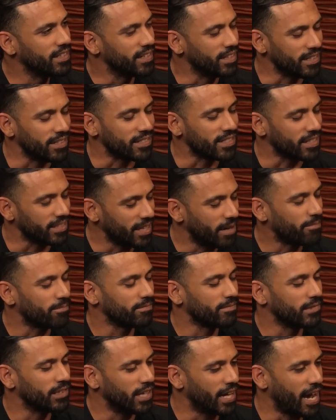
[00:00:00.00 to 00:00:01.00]
And he said, yep,
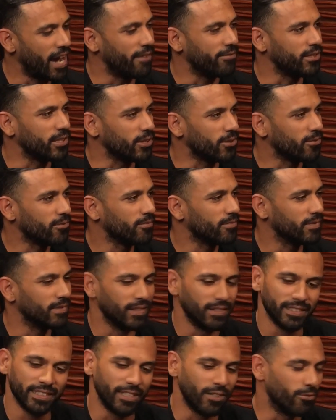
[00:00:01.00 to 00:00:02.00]
you have to.
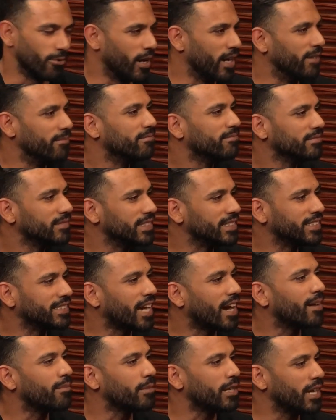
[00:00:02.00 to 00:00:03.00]
Great,
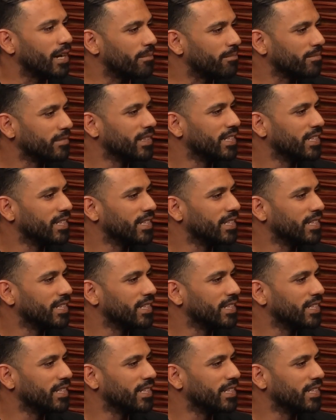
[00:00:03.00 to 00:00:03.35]
sign me up.